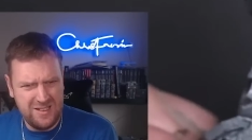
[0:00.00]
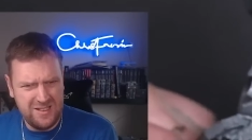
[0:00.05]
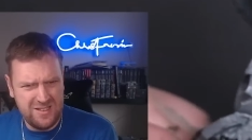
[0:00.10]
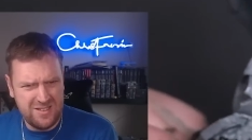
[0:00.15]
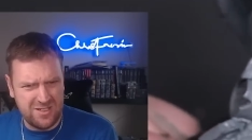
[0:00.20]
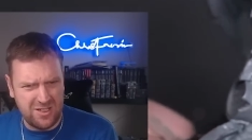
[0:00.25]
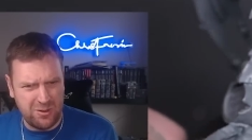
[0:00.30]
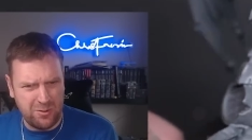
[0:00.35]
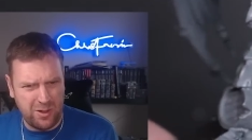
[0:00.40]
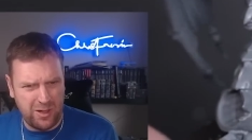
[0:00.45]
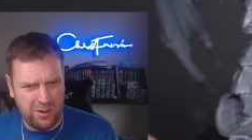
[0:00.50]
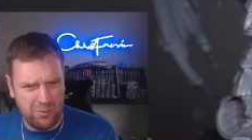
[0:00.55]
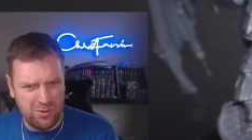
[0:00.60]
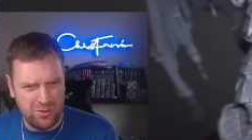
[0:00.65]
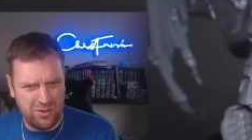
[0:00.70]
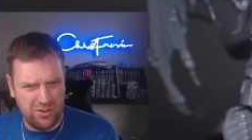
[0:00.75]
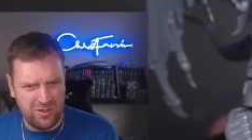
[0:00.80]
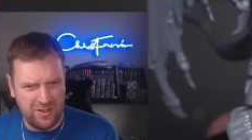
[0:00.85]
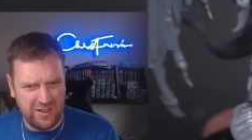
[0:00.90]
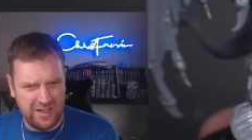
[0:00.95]
So I will
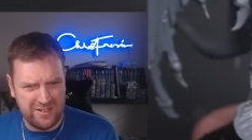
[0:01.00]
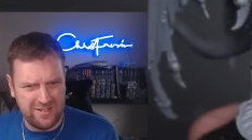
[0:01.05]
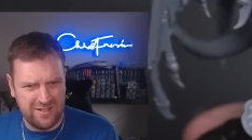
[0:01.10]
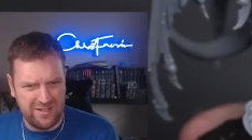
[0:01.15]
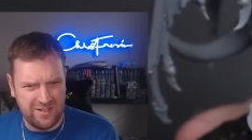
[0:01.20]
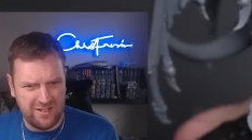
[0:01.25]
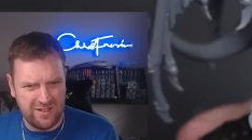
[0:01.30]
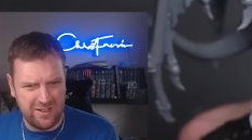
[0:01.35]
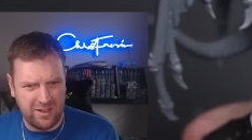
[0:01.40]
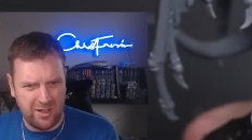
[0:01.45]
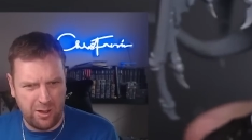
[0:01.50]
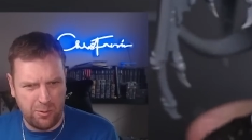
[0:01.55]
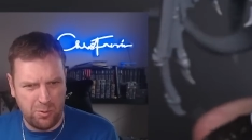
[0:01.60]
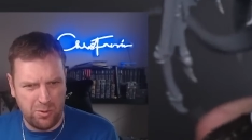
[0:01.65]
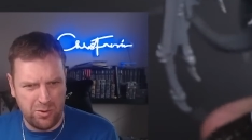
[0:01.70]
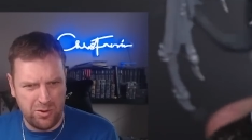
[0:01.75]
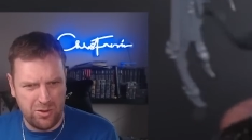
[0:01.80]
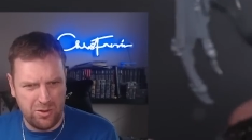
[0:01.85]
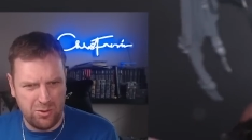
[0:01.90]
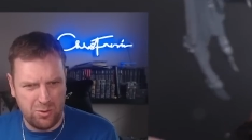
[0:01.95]
do that, and I
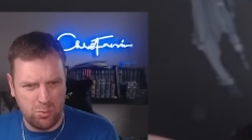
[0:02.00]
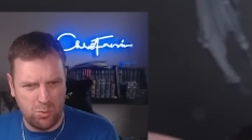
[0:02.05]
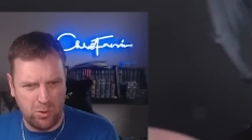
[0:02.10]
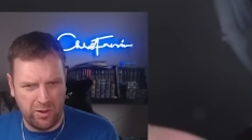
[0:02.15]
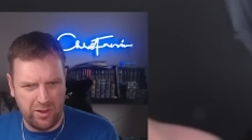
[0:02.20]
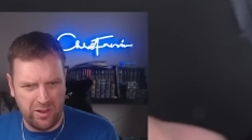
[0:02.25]
will use one